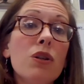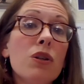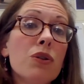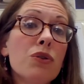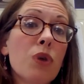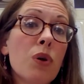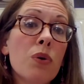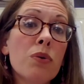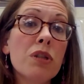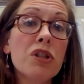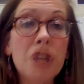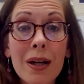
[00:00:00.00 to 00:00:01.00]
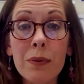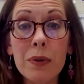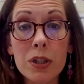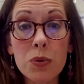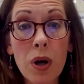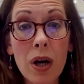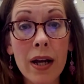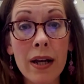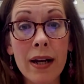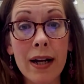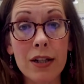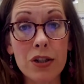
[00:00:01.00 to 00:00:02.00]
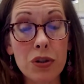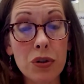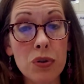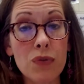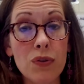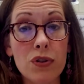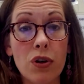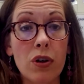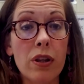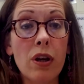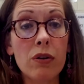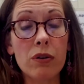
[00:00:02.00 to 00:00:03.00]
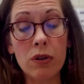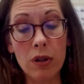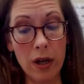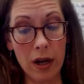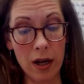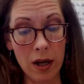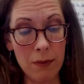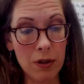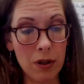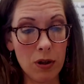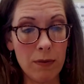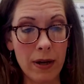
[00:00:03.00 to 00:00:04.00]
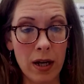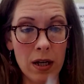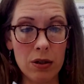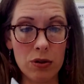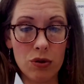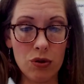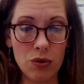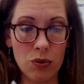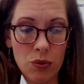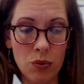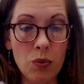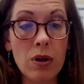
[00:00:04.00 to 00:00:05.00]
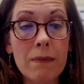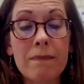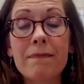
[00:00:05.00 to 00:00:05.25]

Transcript: So to check which one I should use for the start of the article, I'm going to go back to